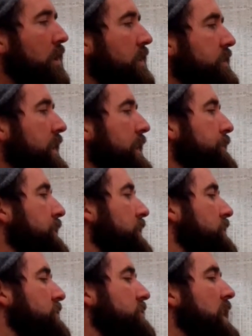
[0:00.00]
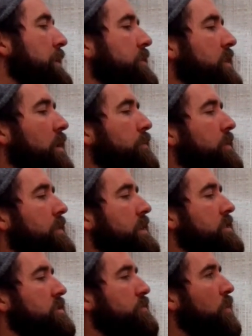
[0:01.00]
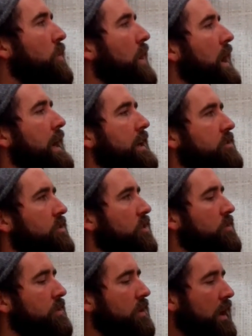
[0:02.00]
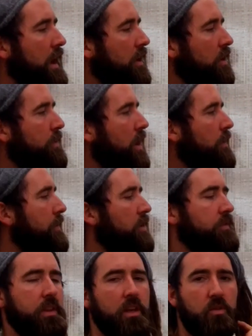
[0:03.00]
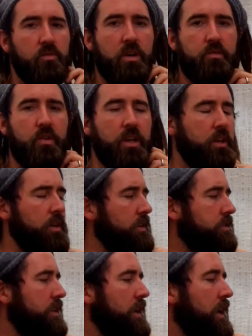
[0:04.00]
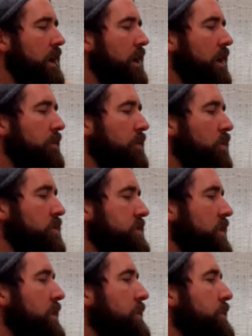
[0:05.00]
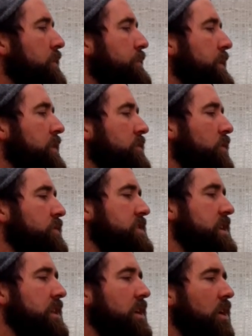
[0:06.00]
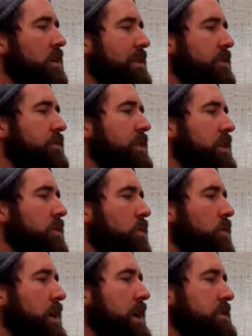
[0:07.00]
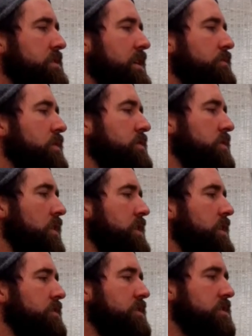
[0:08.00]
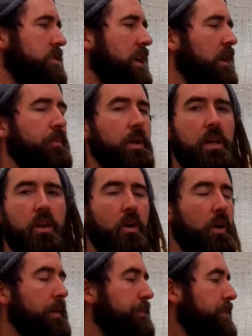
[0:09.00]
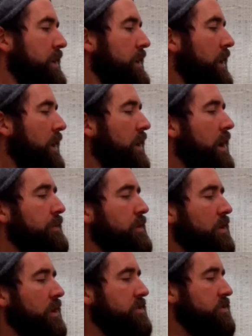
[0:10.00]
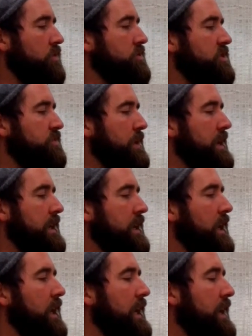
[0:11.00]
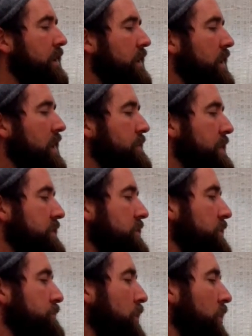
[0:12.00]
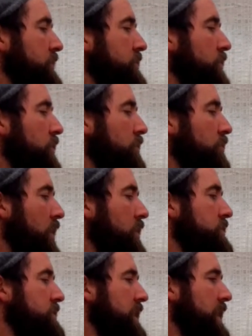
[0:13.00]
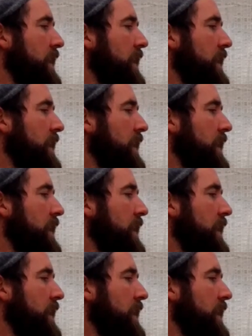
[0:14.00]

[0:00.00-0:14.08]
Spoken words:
idea. Snapped a couple of these support hangers on them, hung them up, and I think they look really, really good. Also, because obviously they are lithophytic orchids, their roots are used to seeing a bit of light. And the saucers being clear, it means that the moss sort of grows,